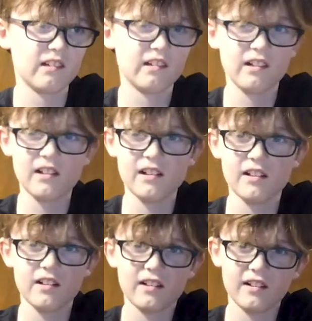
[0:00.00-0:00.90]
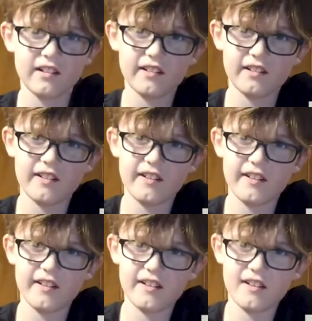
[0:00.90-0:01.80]

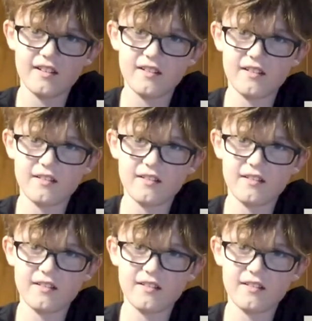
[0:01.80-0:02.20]
The person shown says nothing.